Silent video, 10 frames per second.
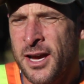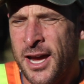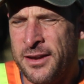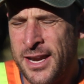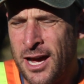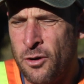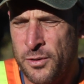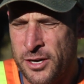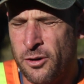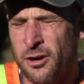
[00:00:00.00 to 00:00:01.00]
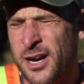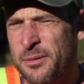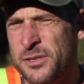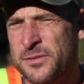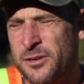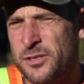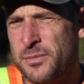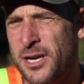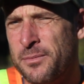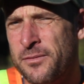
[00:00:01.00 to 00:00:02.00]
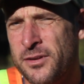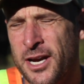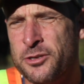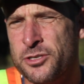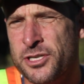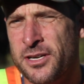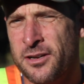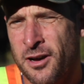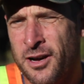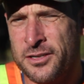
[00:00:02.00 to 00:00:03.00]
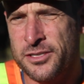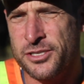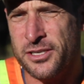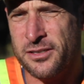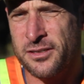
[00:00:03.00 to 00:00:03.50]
And now we know our atmosphere is made up of nitrogen and oxygen.